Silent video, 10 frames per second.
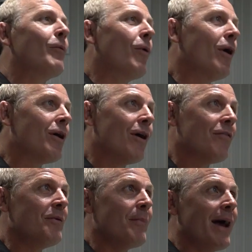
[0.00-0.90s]
I walk
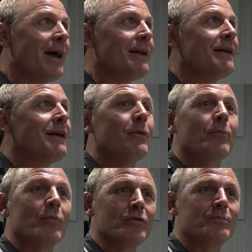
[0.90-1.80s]
off the mat.
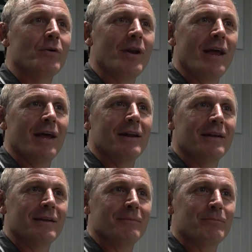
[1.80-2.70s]
Bruce Burnett